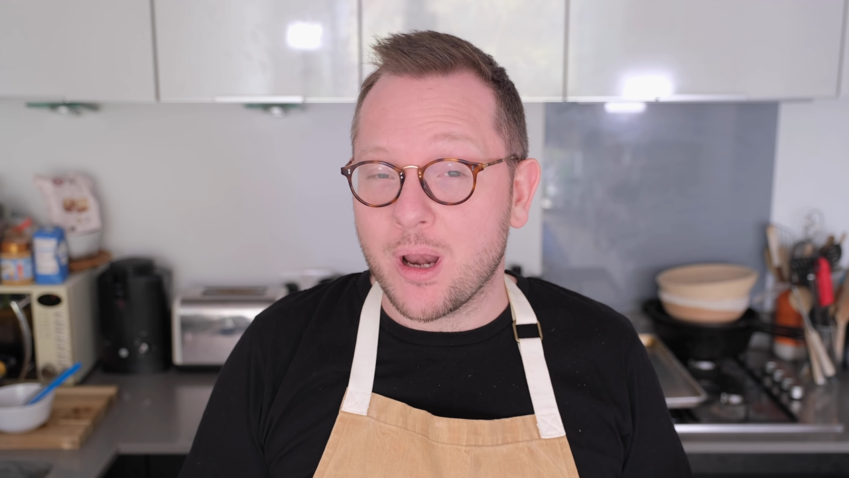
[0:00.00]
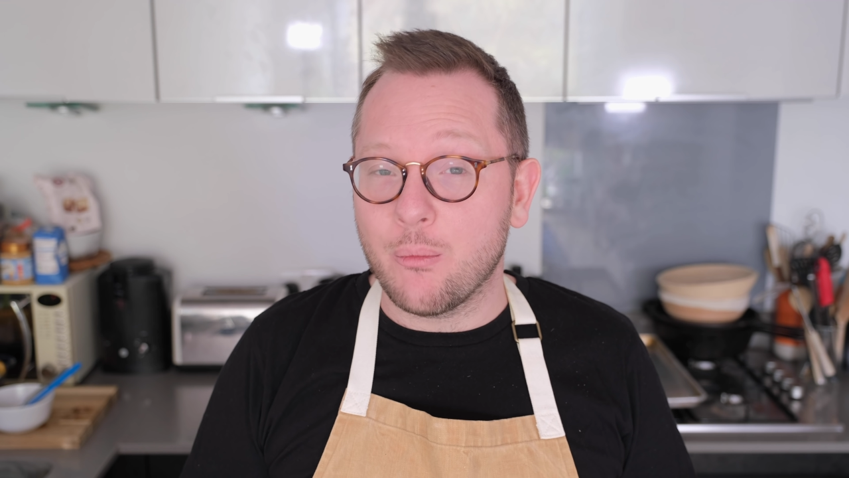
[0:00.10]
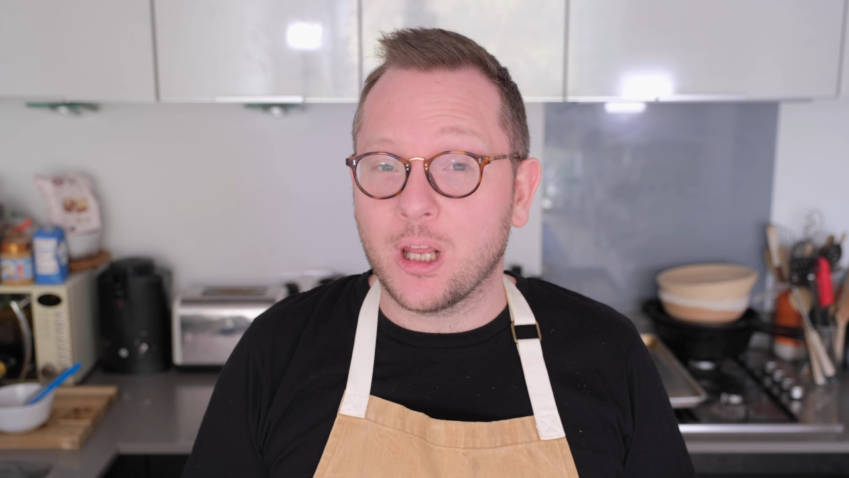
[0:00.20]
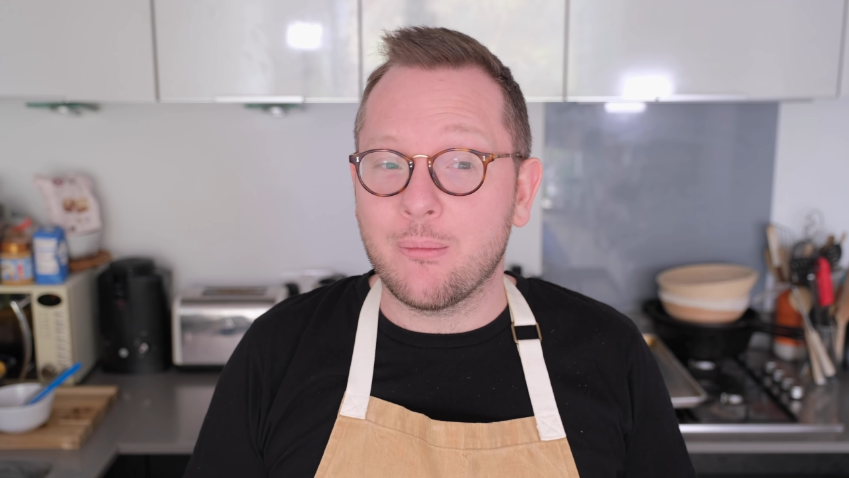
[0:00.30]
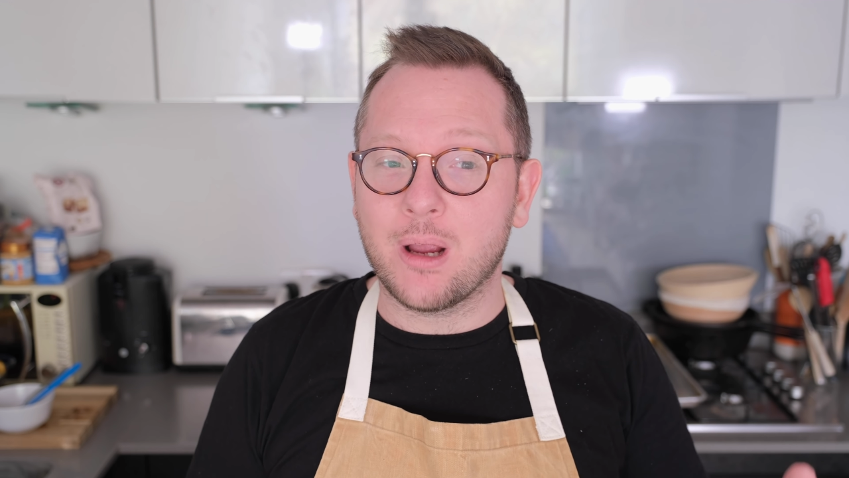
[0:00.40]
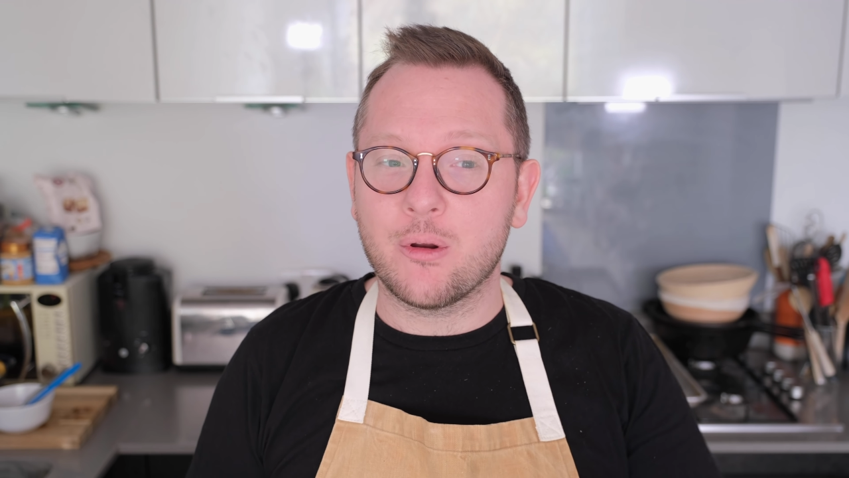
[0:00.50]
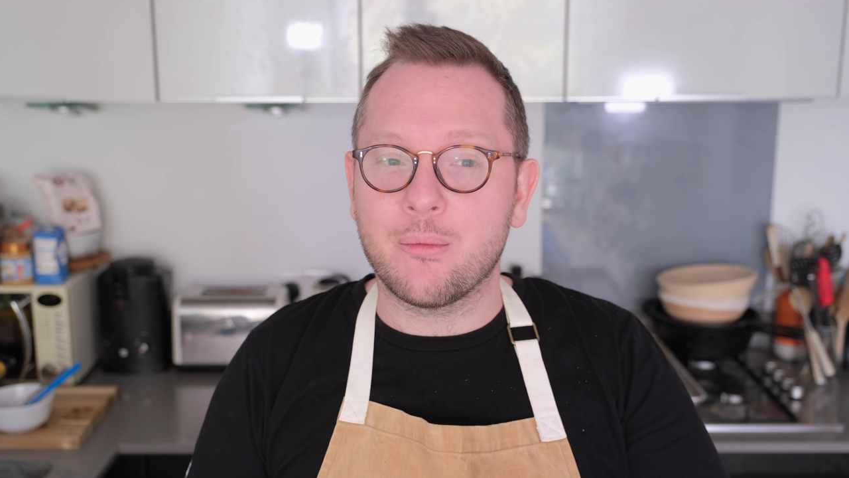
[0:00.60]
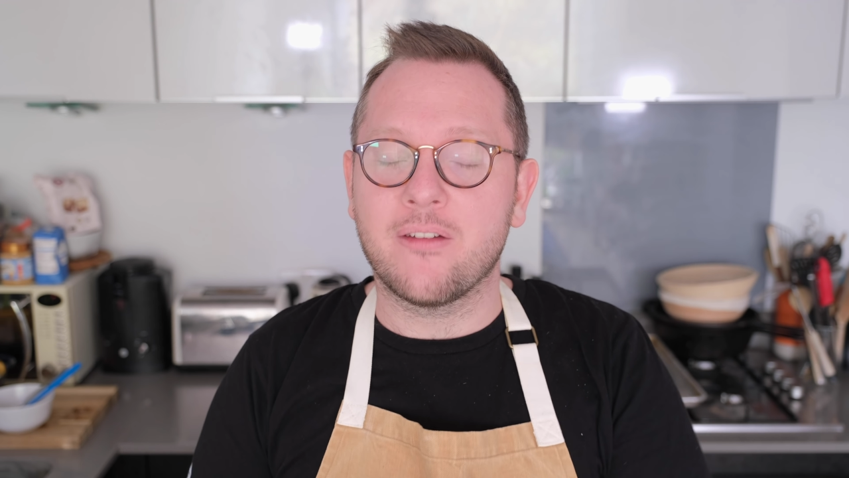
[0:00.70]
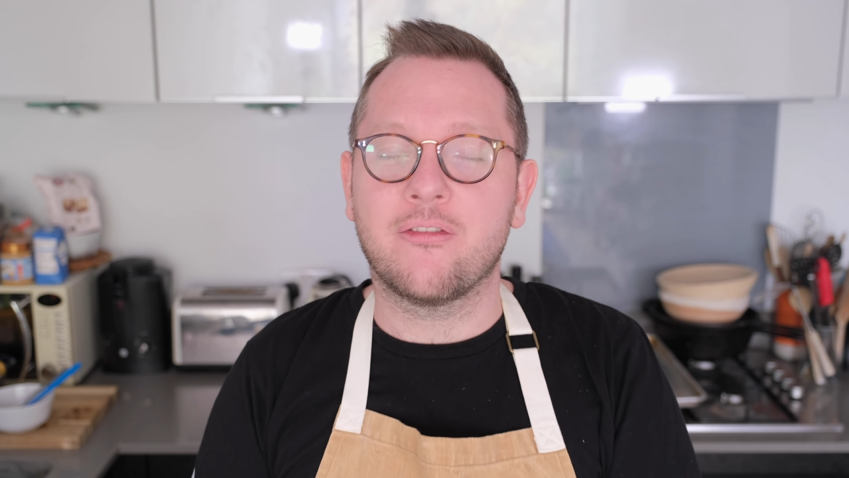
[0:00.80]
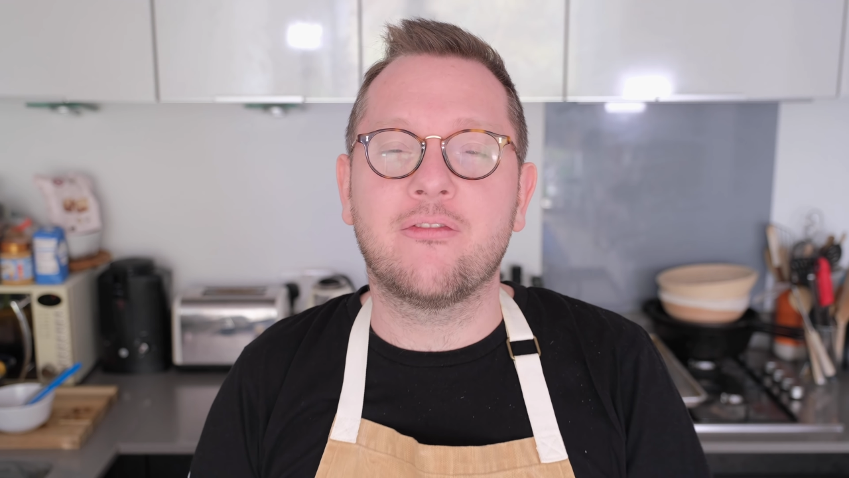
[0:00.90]
we're gonna make one of
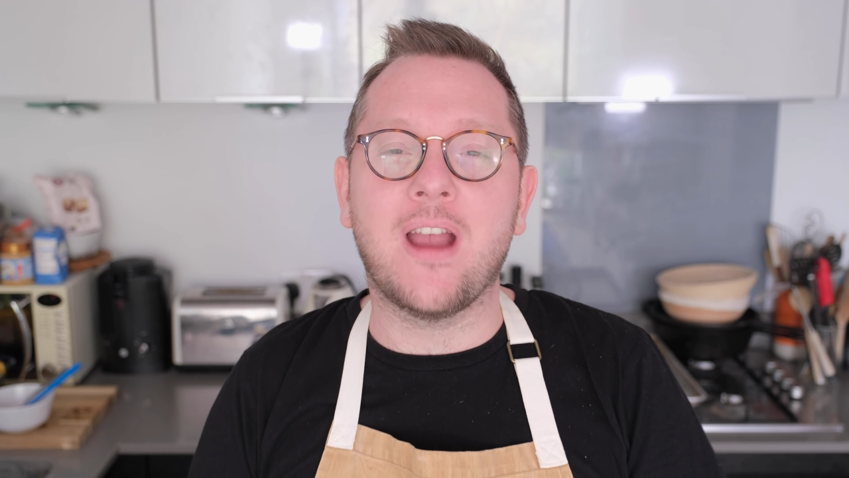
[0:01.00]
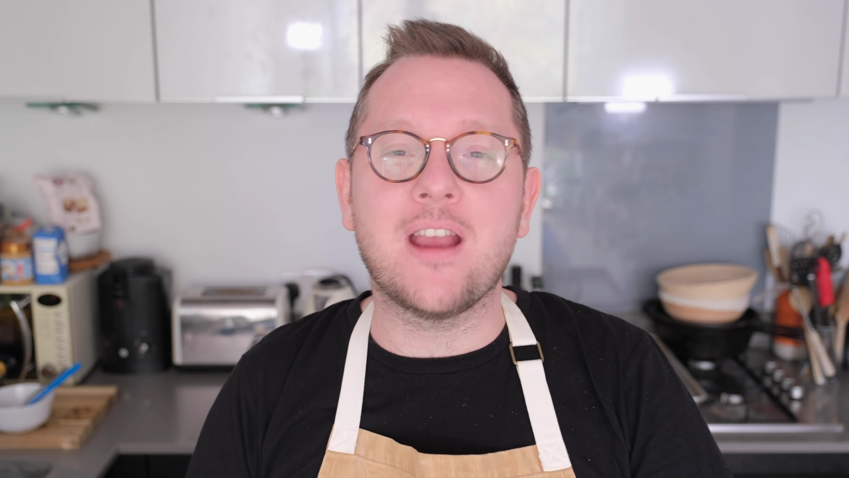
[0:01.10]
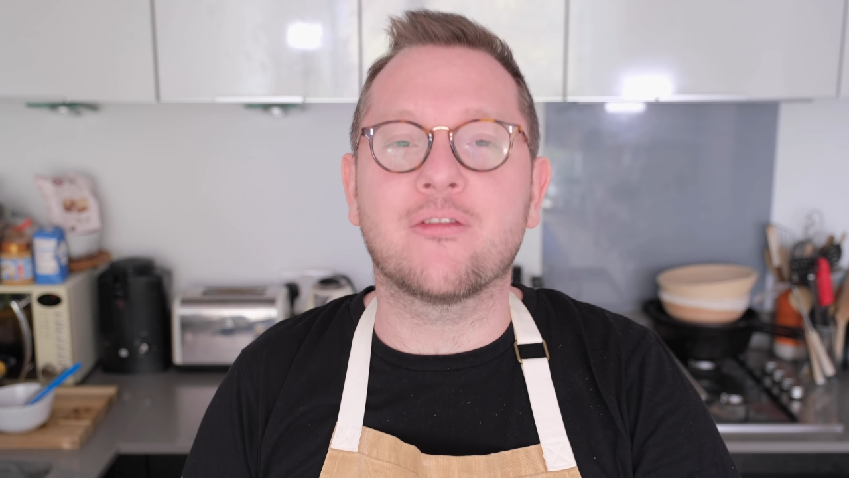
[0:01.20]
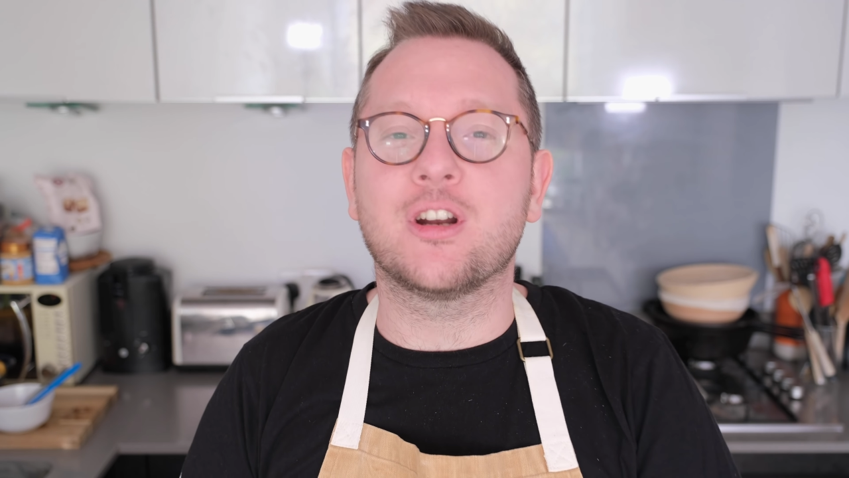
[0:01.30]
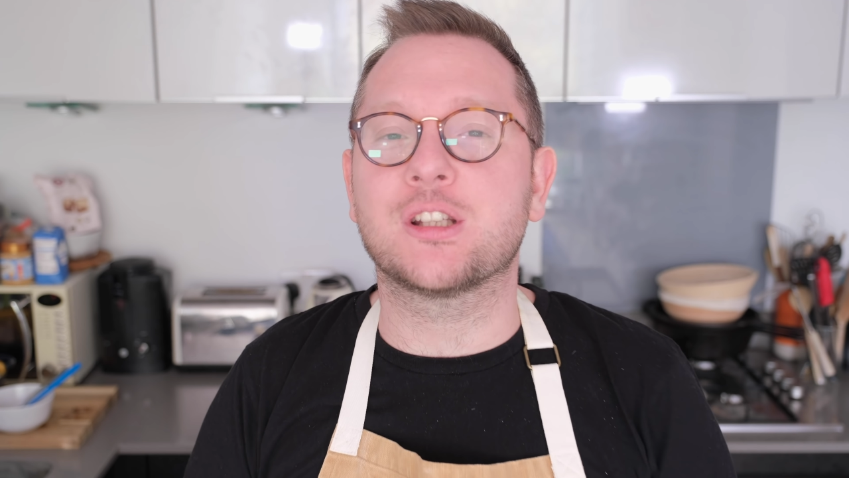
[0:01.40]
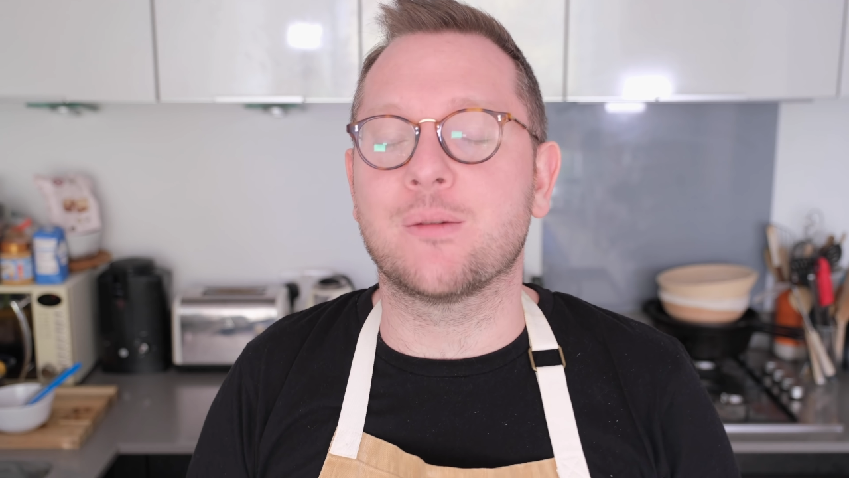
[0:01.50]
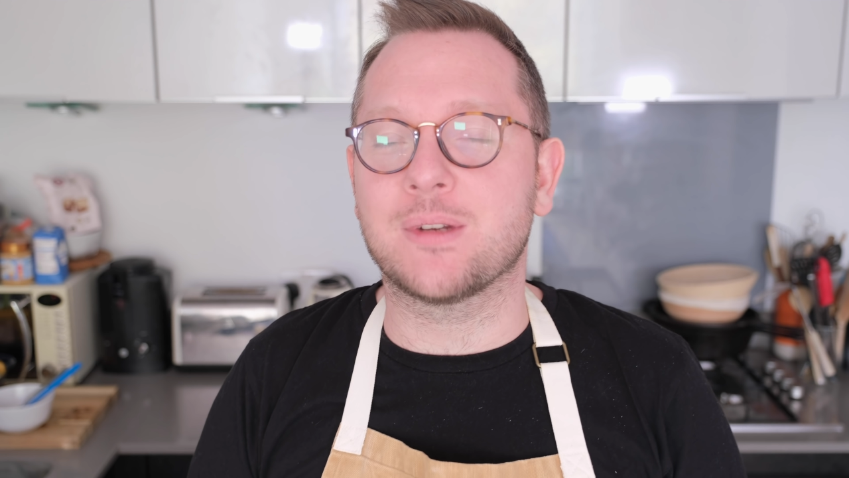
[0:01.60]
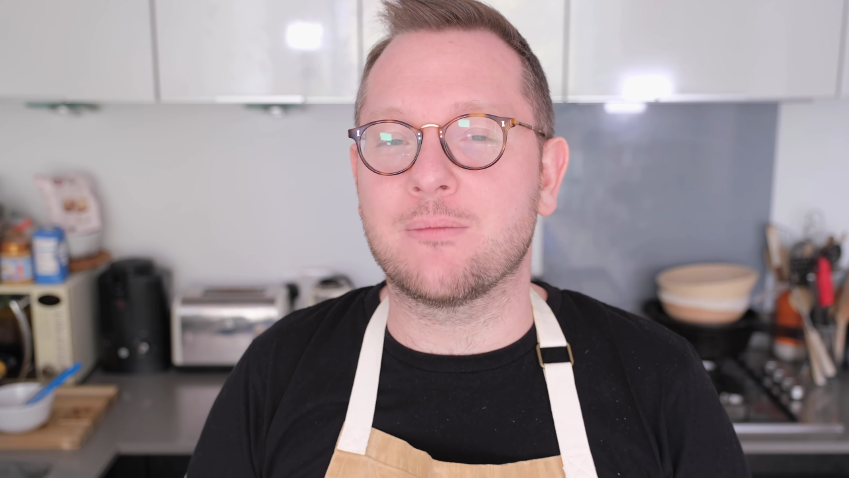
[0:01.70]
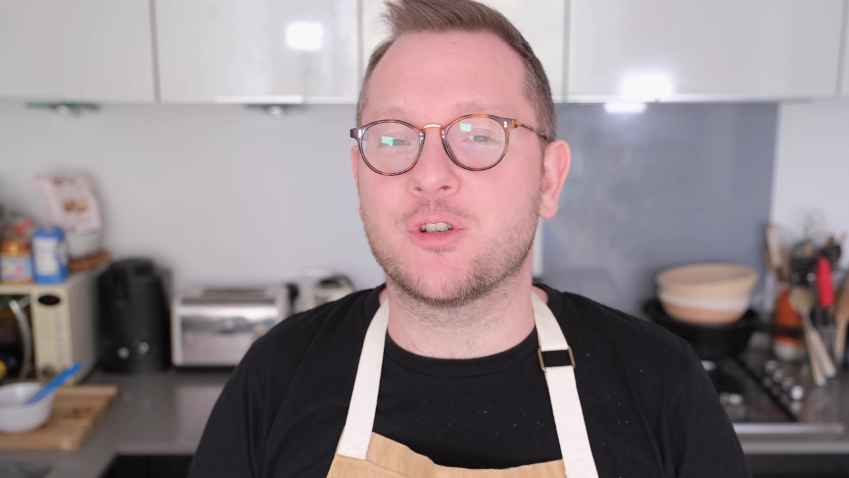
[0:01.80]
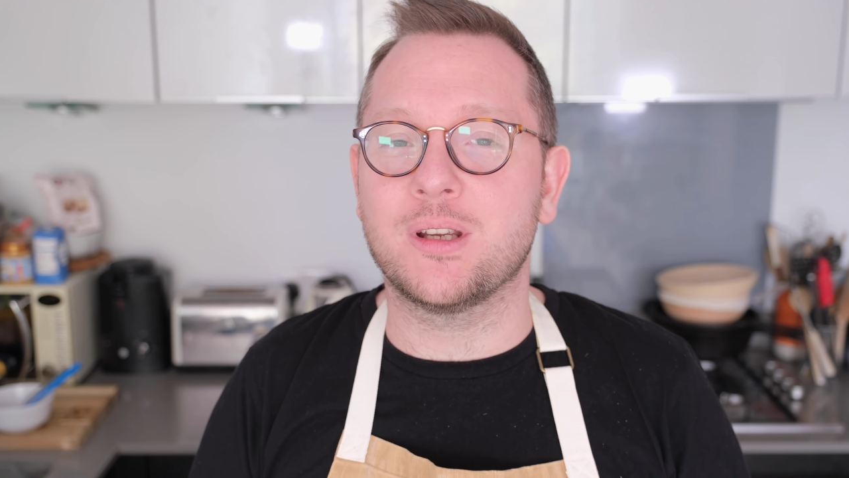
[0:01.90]
my favorite
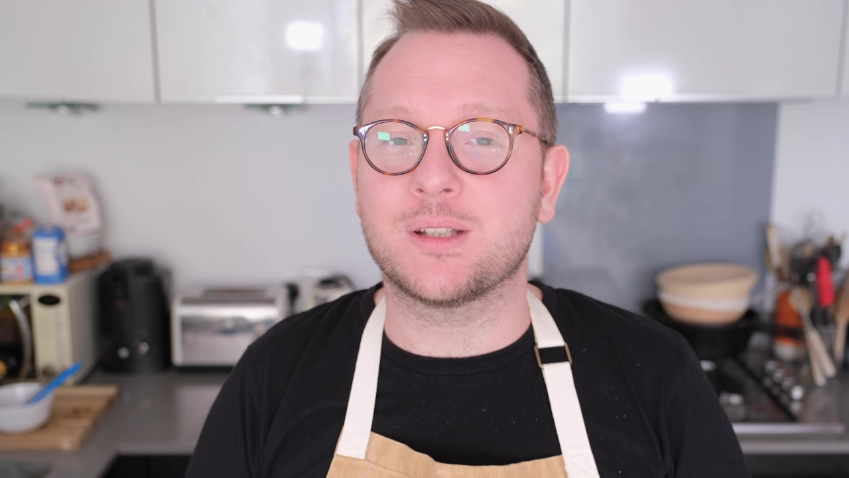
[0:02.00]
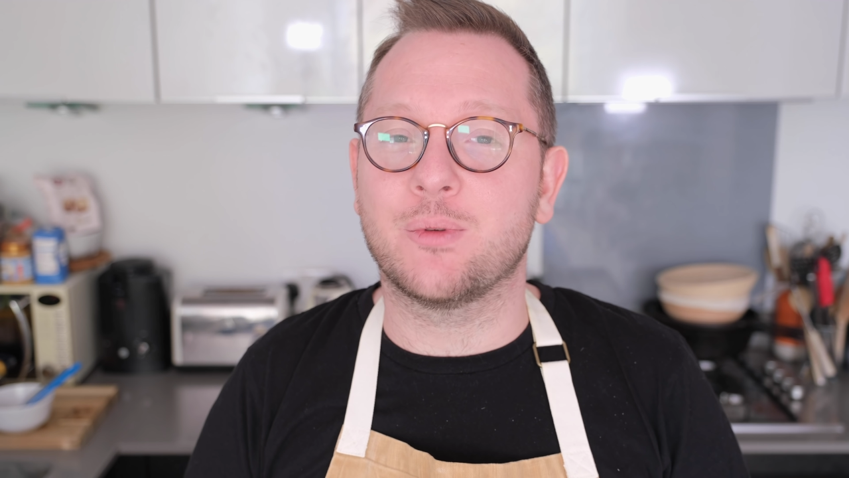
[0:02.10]
summertime treats.